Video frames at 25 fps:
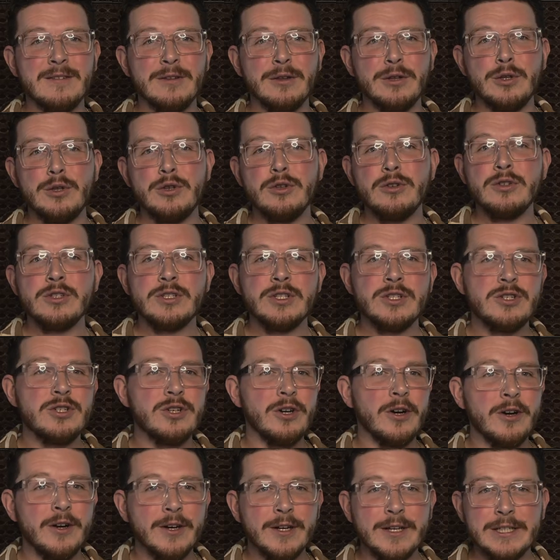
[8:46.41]
loose
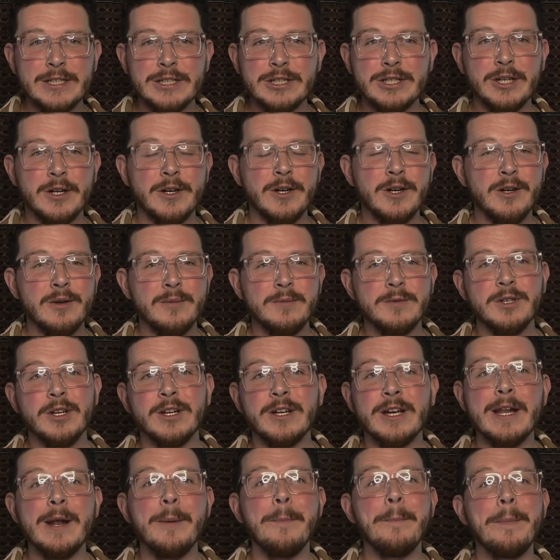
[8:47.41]
jargon terms are
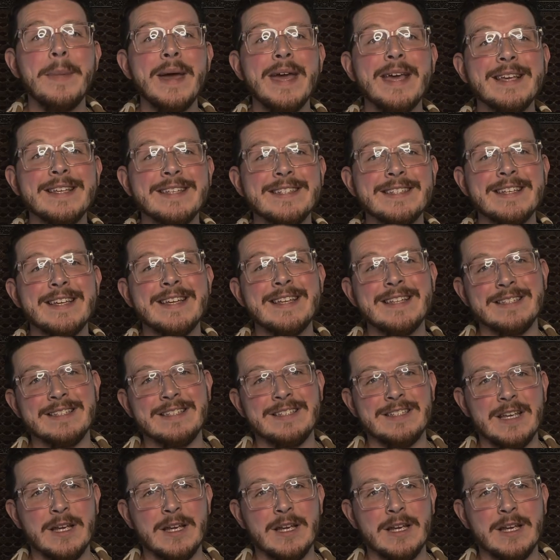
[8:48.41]
going to make sense.